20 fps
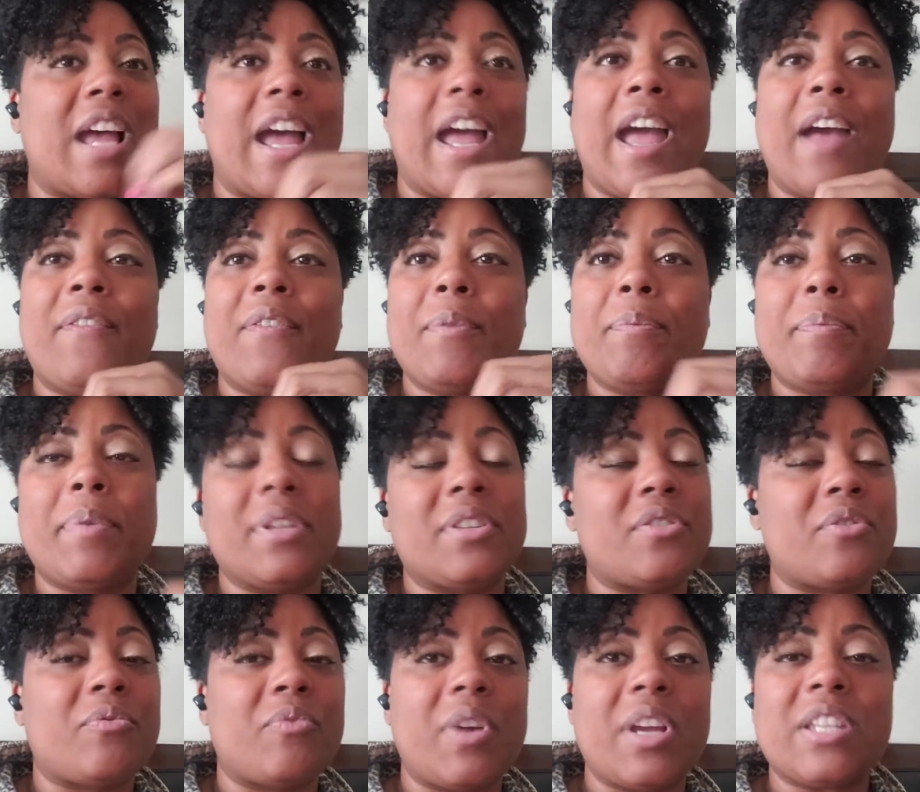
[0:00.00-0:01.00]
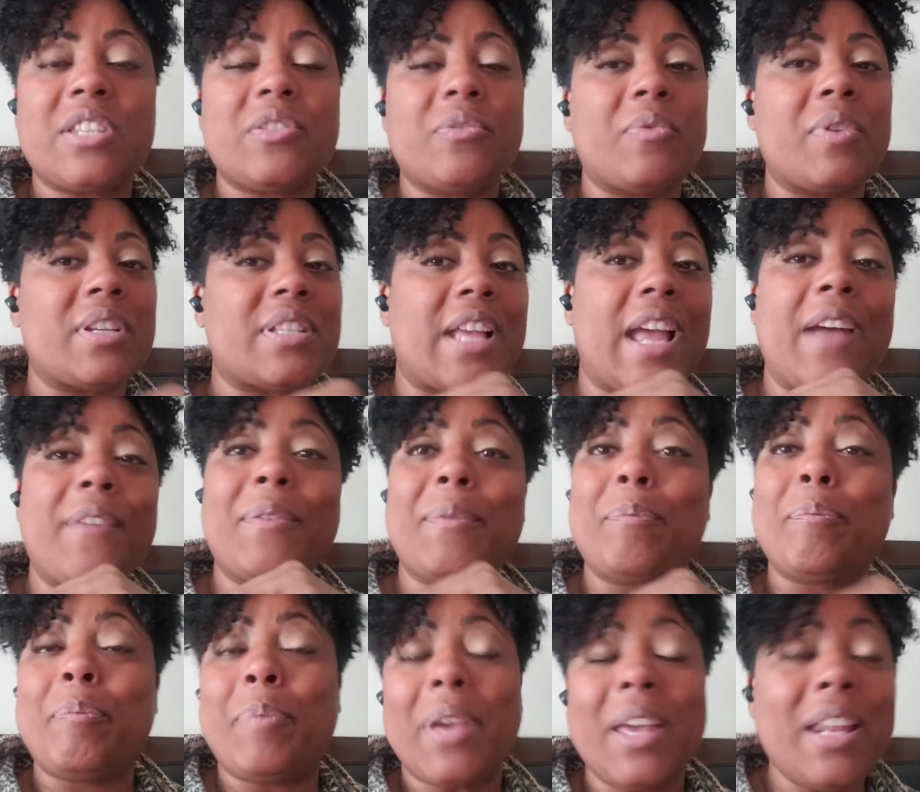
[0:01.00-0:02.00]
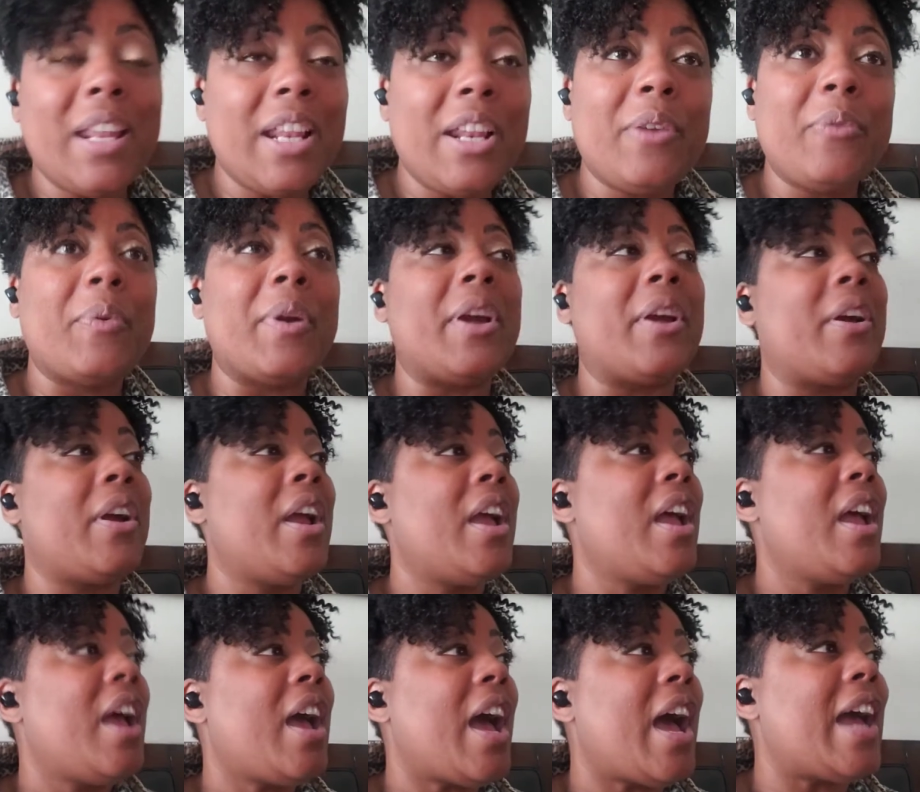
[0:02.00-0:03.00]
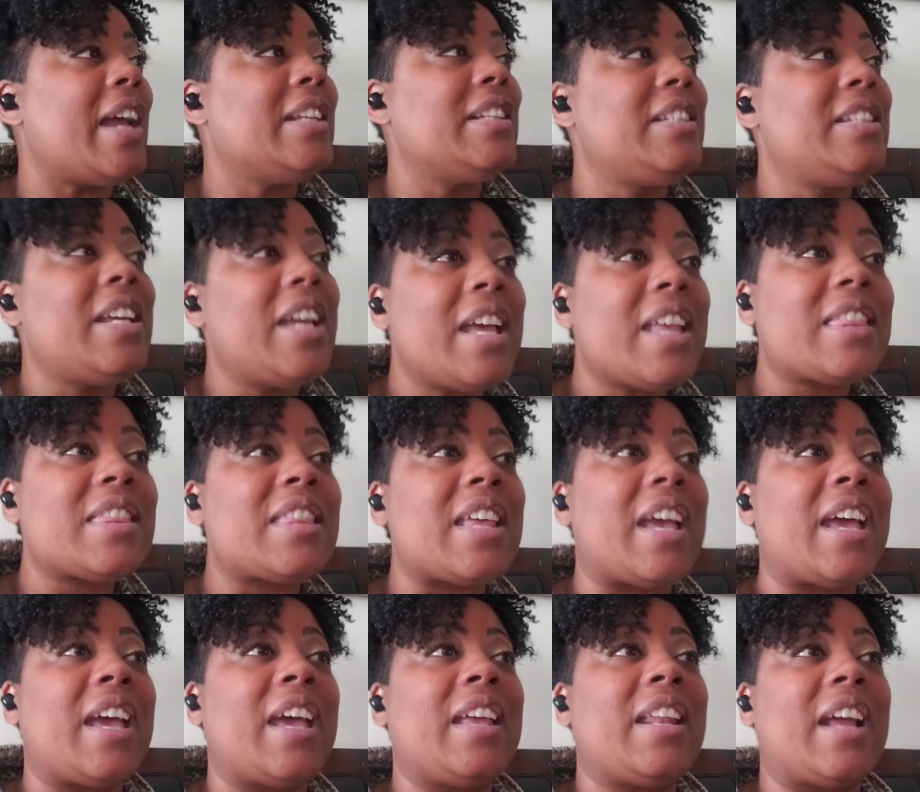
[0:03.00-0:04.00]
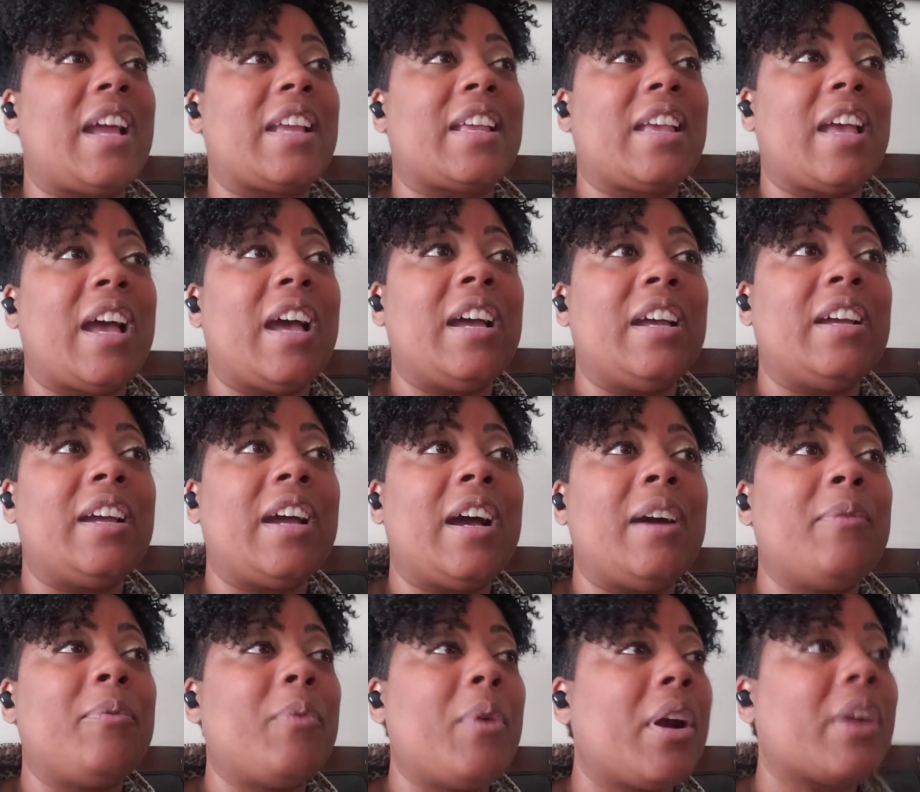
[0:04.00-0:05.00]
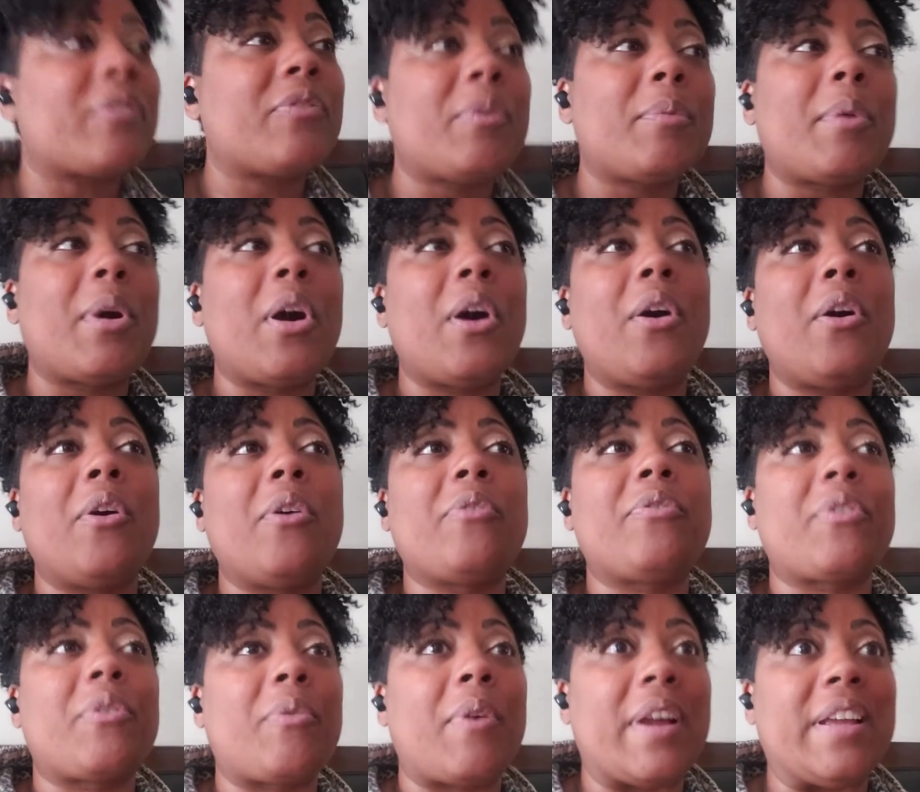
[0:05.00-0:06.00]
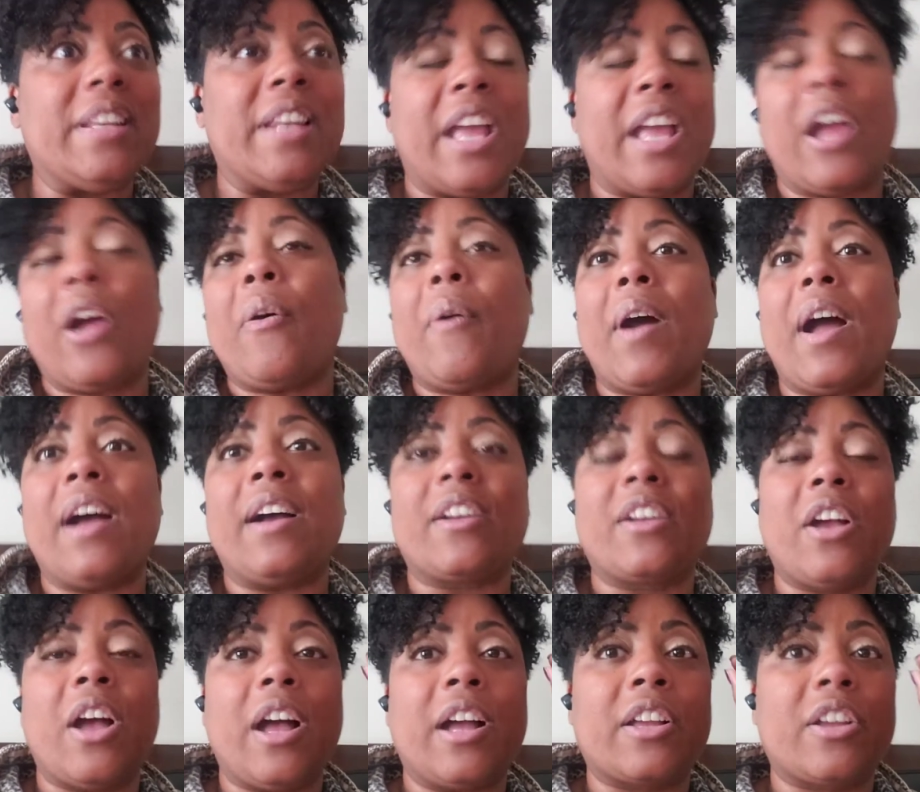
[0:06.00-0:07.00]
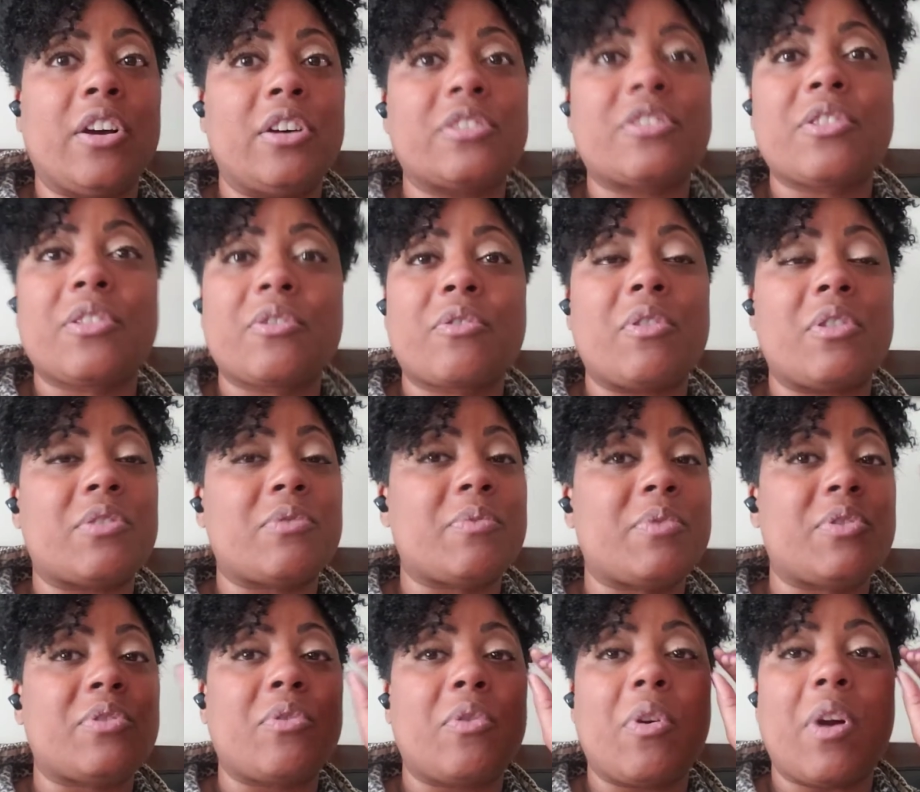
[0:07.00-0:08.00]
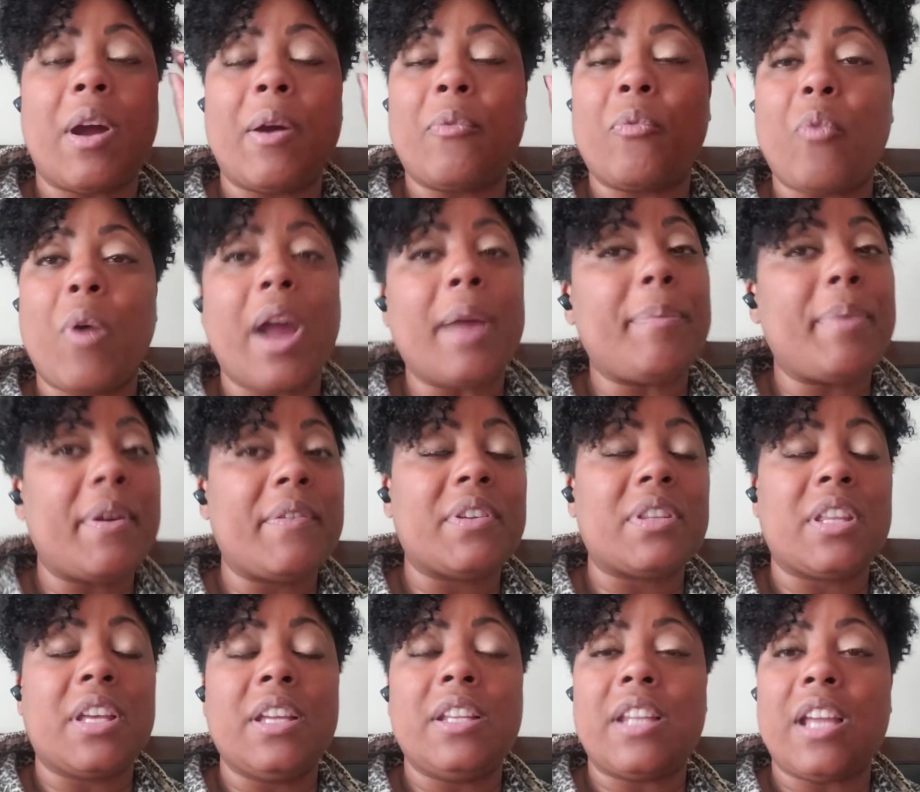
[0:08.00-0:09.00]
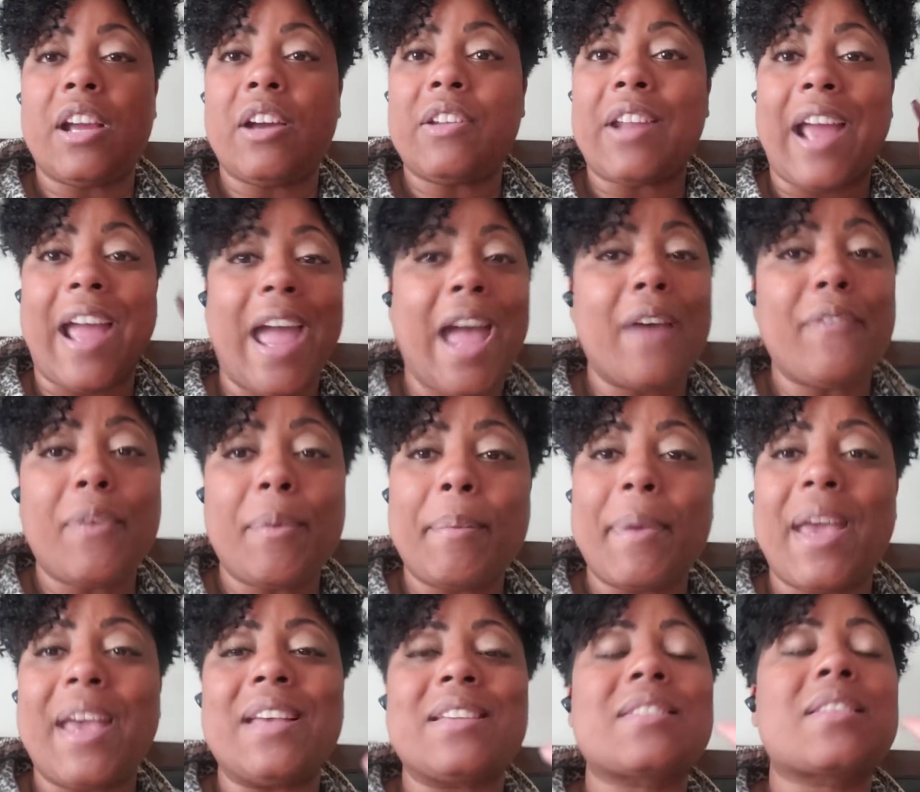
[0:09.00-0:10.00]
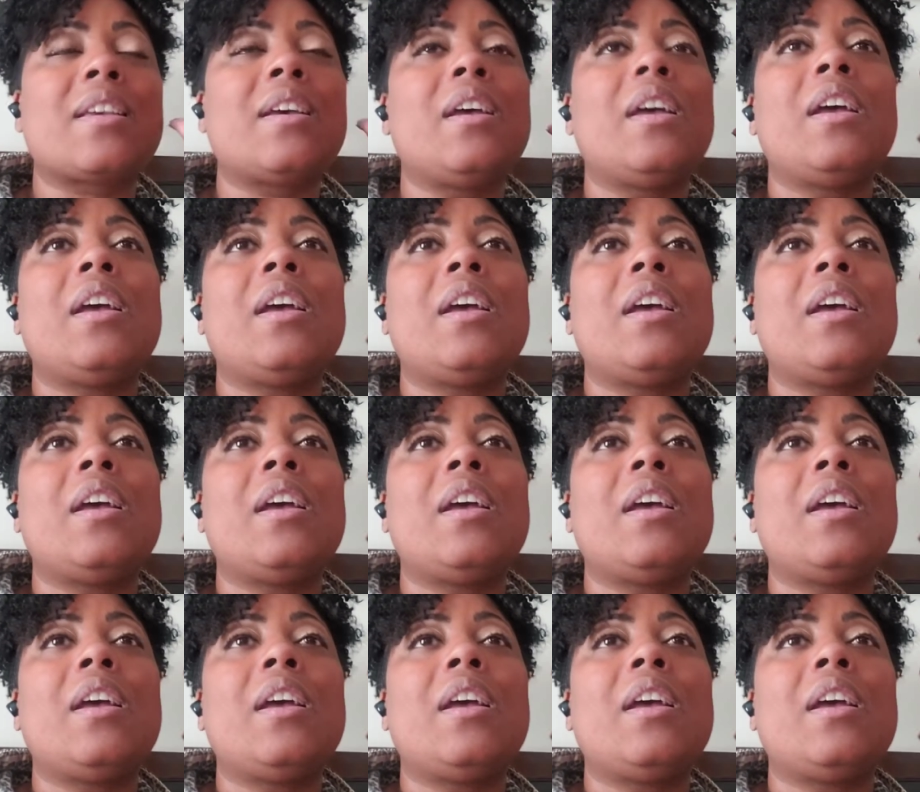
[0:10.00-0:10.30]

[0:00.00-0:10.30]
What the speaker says: I haven't been to restaurants. I haven't been anywhere. I did that. I work from home for right now. I go to the grocery store. I wipe everything down. I have a mask.